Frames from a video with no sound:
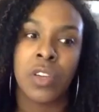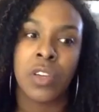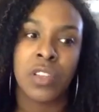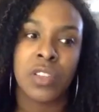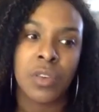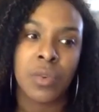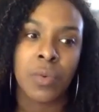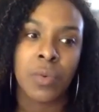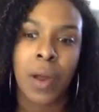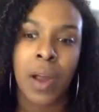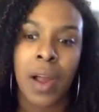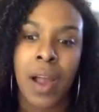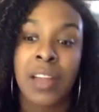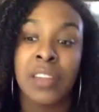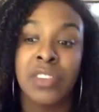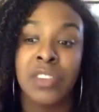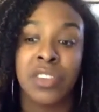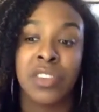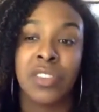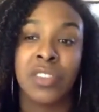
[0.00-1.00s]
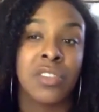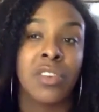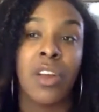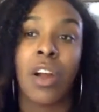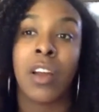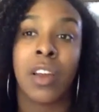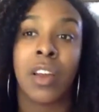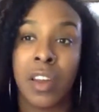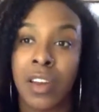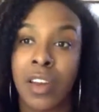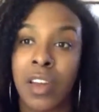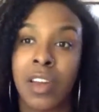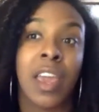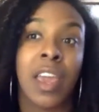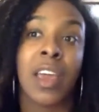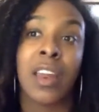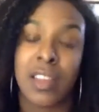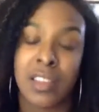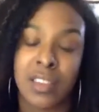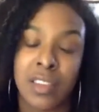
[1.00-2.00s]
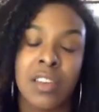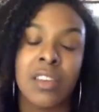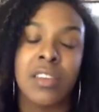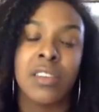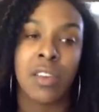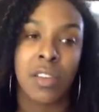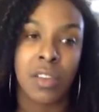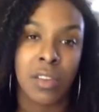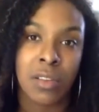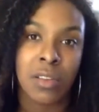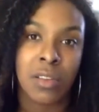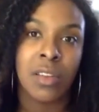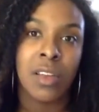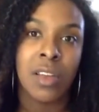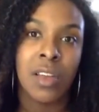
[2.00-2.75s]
And so where I just started again as an adult,